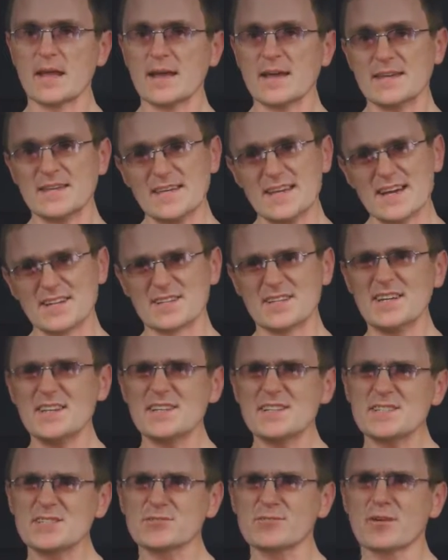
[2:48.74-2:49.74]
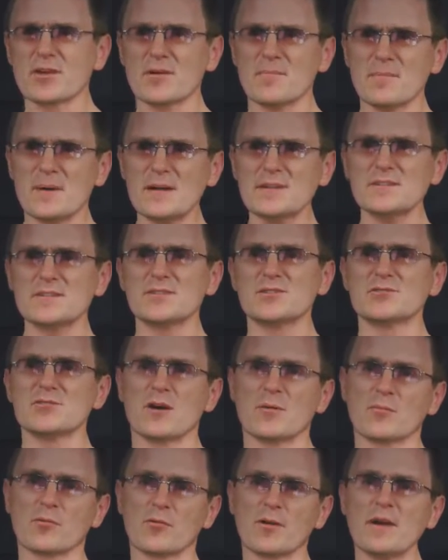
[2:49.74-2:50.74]
Yet, it is recommended to
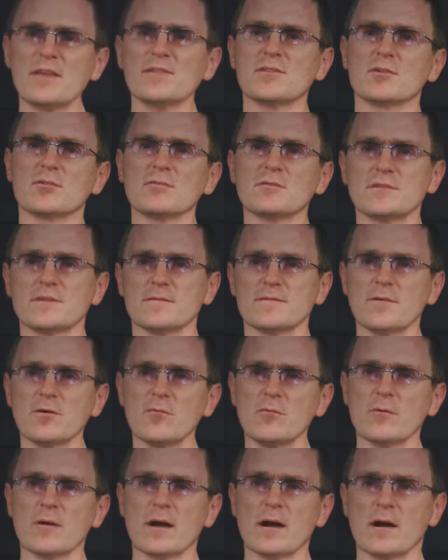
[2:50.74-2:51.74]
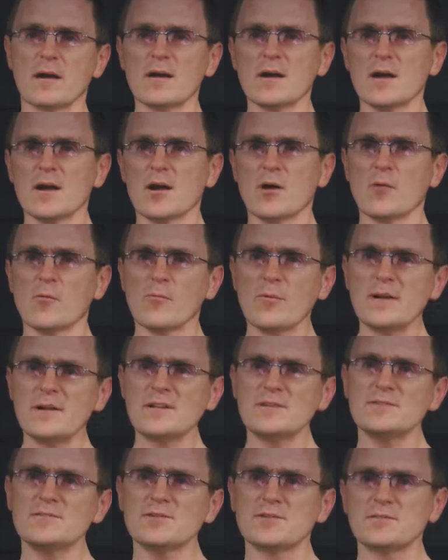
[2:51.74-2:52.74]
upgrade the router firmware when
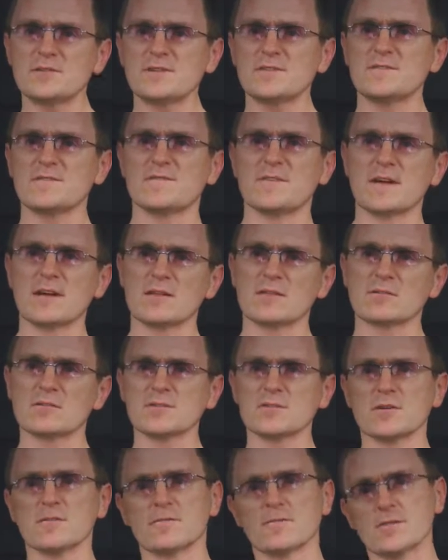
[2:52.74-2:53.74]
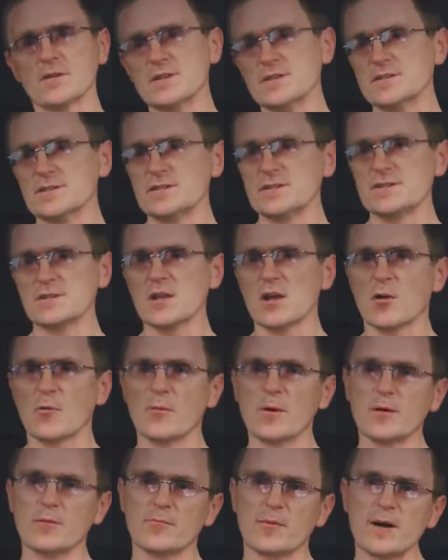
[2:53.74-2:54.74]
you notice failures or freezes,
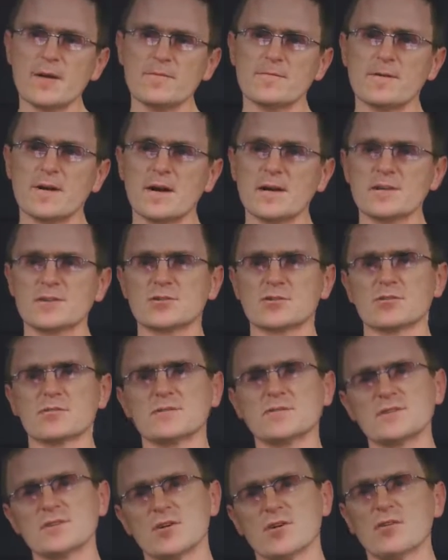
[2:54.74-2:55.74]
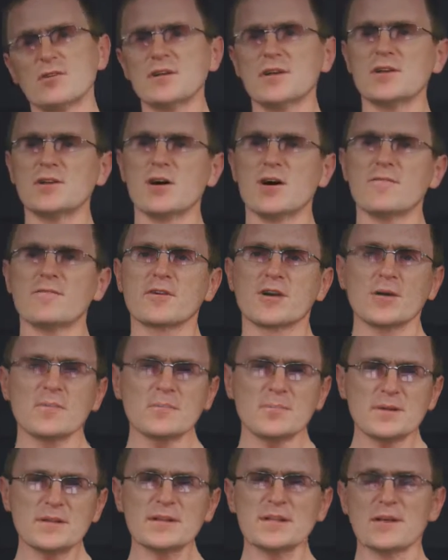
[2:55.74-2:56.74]
when Wi-Fi turns on and off
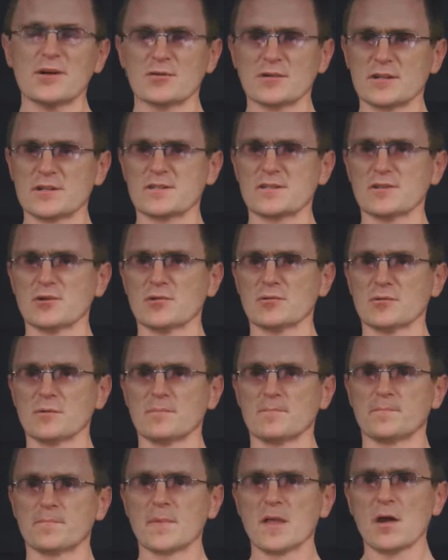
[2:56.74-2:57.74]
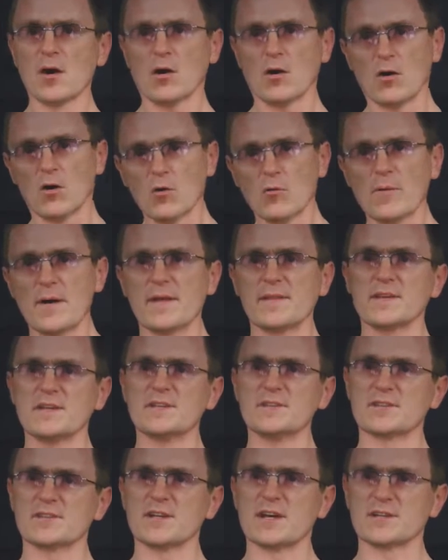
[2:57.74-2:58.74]
completely on its own, or when
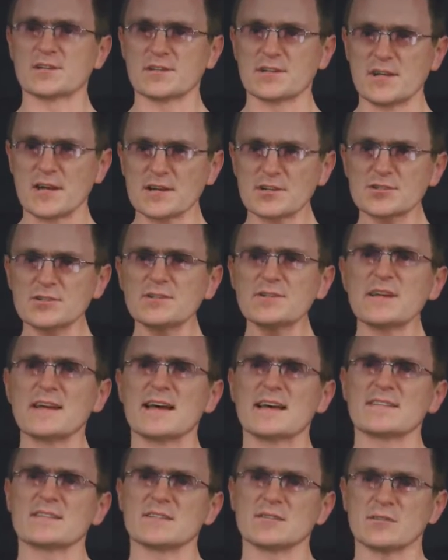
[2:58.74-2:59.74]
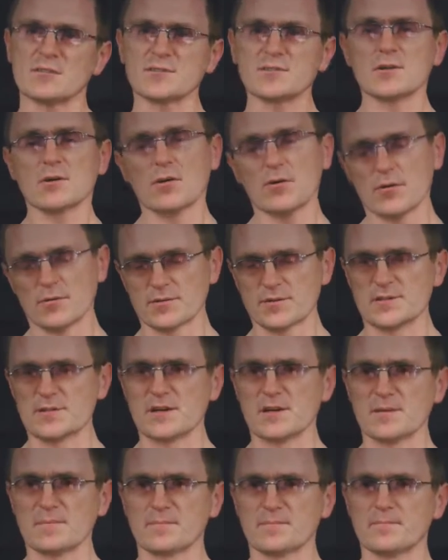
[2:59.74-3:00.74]
internet connection gets lost all the
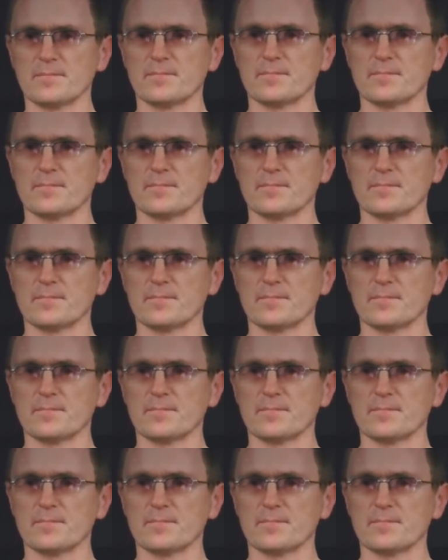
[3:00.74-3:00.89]
time.